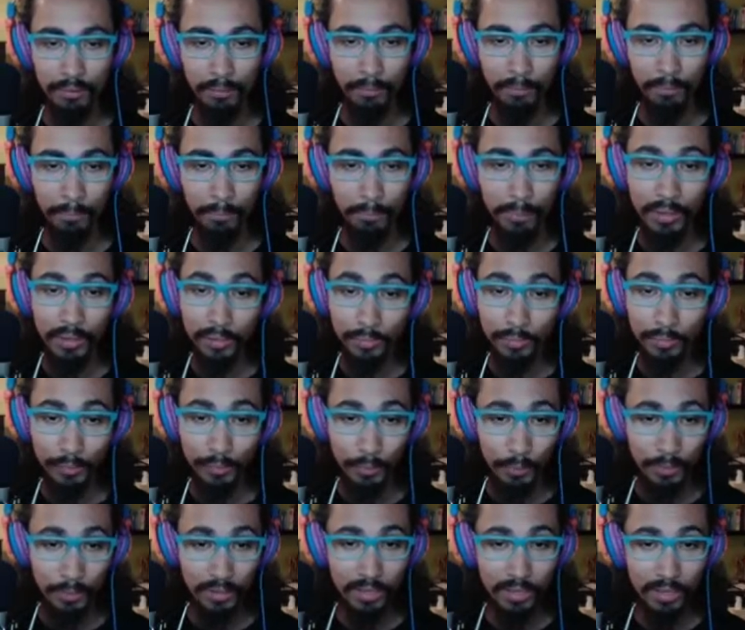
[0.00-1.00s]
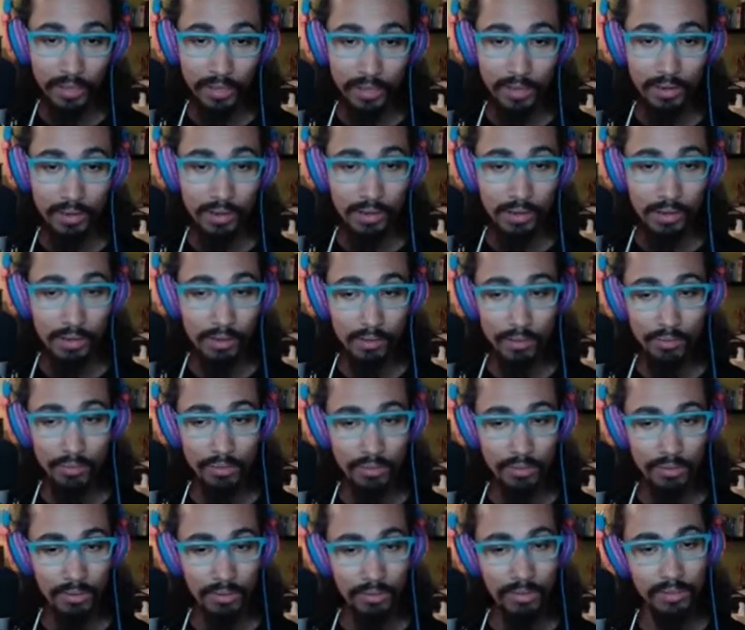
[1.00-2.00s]
But if you were in the know,
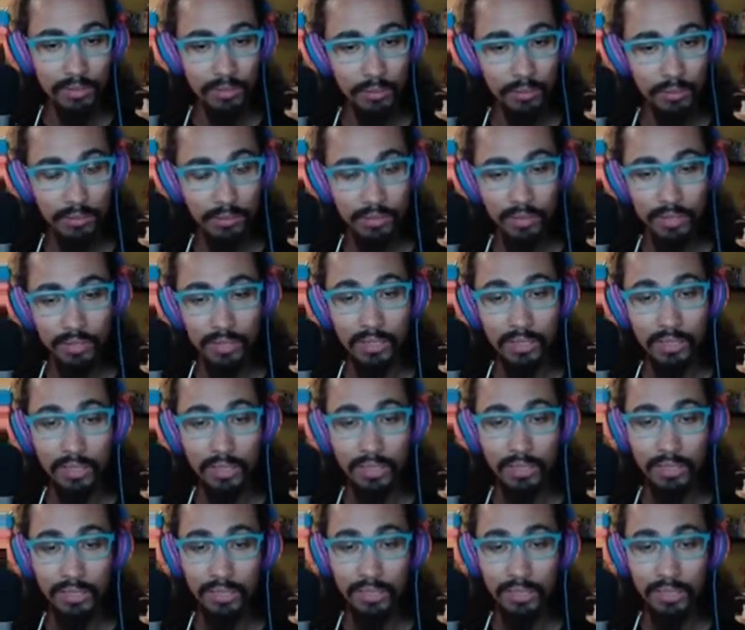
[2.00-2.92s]
you're lucky.